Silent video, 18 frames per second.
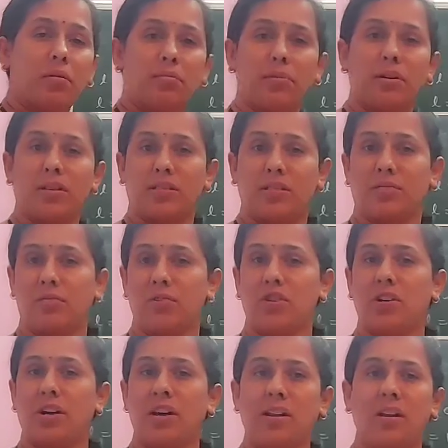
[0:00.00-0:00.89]
numbers,
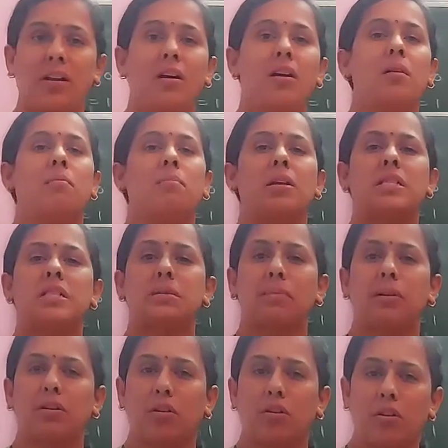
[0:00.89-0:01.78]
which are
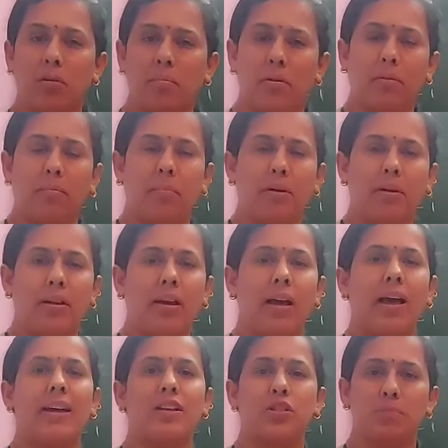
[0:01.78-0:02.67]
principal quantum number,
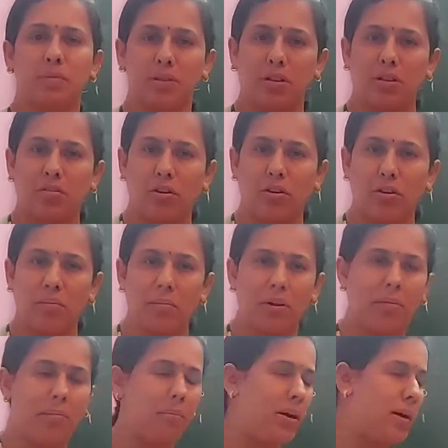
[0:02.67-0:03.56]
azimuthal quantum
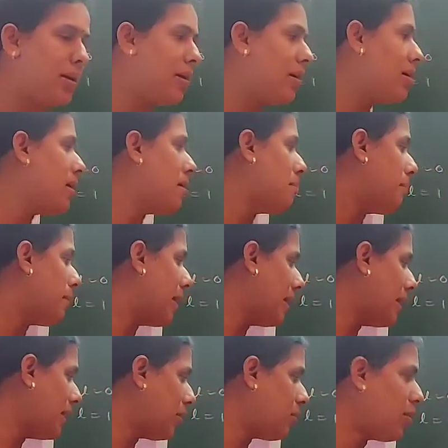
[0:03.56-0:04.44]
number,
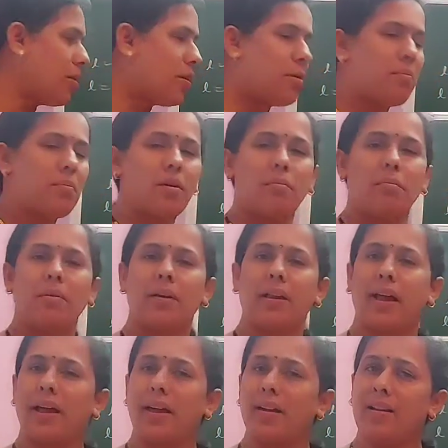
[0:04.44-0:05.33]
magnetic quantum number
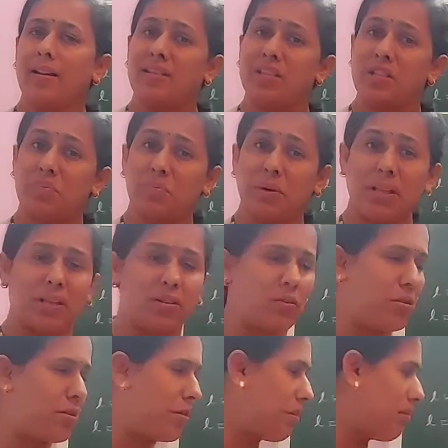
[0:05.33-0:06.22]
and spin
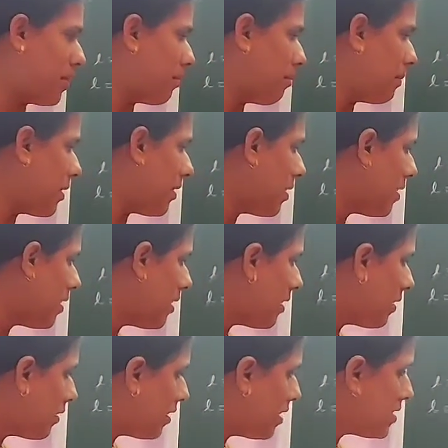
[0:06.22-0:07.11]
quantum number.
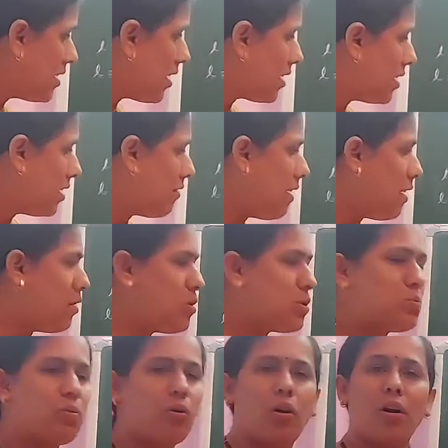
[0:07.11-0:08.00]
These are the
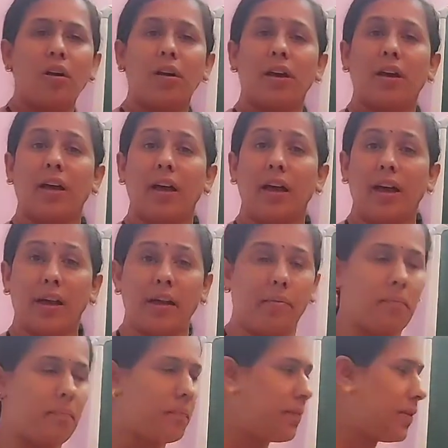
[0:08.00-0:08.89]
values for
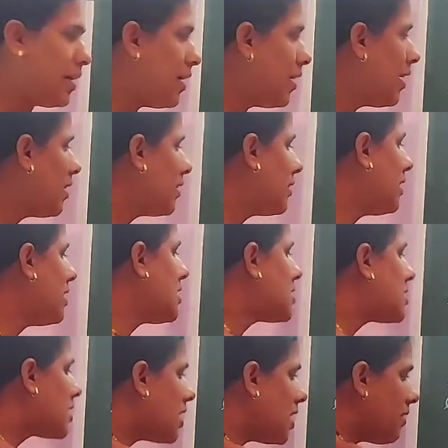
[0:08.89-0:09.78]
M.
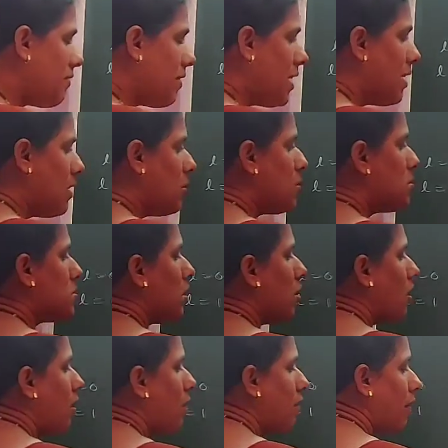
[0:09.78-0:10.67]
These 3 values
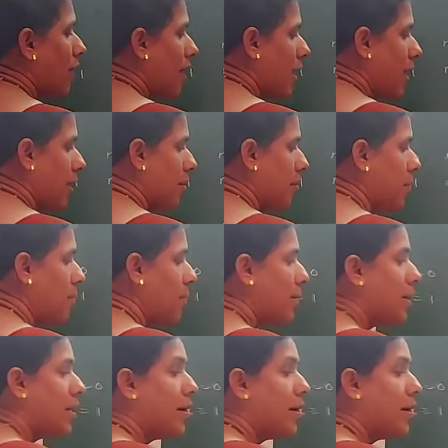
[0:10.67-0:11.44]
of M